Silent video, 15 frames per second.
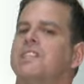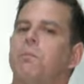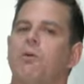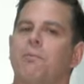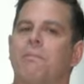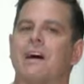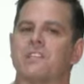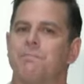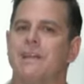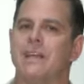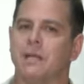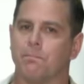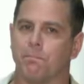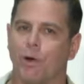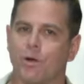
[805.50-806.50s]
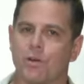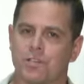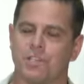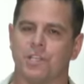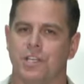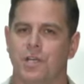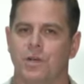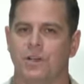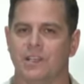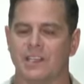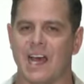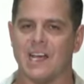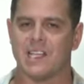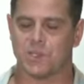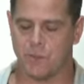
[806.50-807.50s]
about us being persecuted
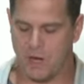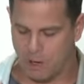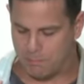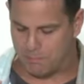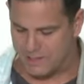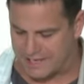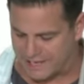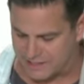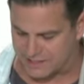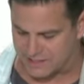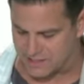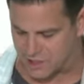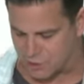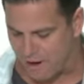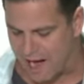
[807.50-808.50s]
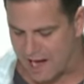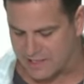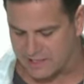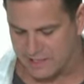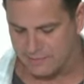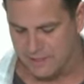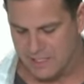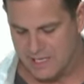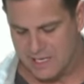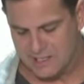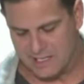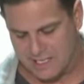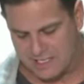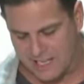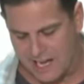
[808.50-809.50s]
as we are being distracted.
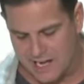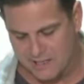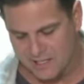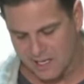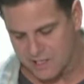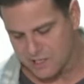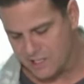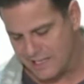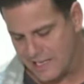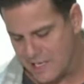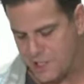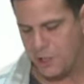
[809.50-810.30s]
See, Satan doesn't need